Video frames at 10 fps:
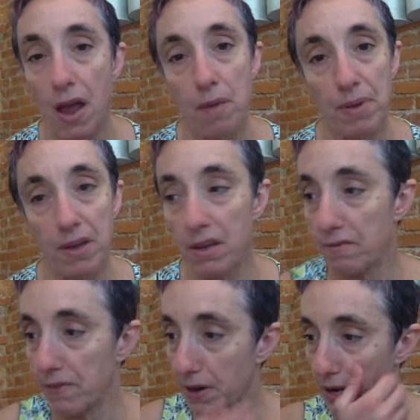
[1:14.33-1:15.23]
be
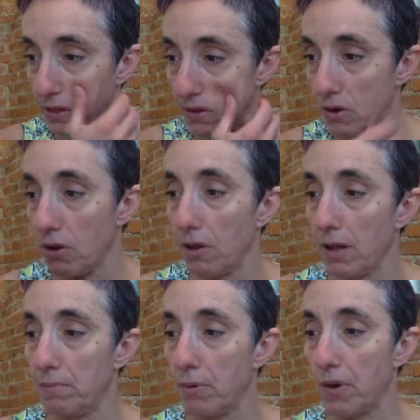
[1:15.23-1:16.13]
very local
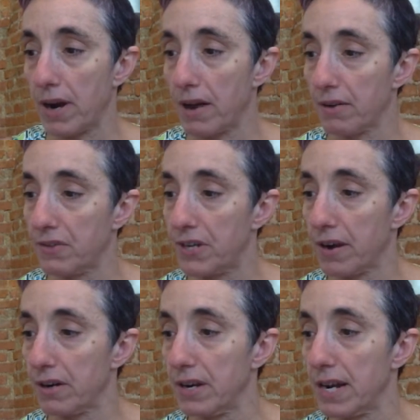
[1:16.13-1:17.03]
and born out of
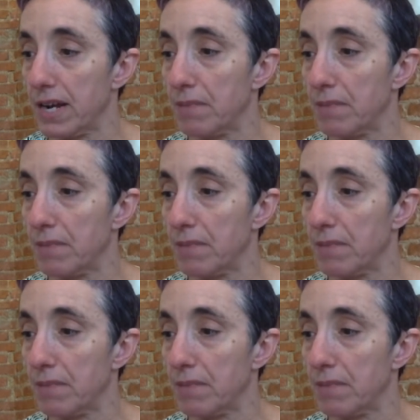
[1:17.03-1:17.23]
shared need,